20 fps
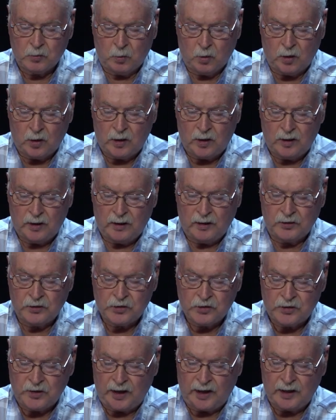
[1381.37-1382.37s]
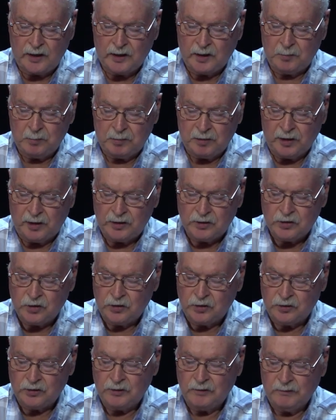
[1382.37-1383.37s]
worn and stained in
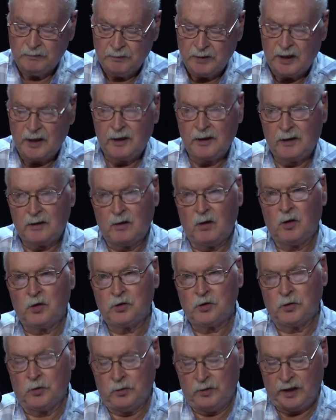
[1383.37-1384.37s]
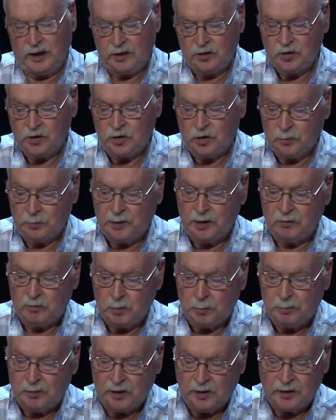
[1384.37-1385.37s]
places, and it also needs to be
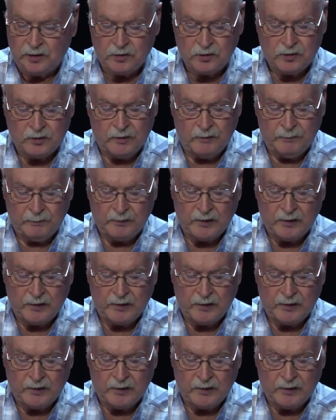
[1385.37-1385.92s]
replaced.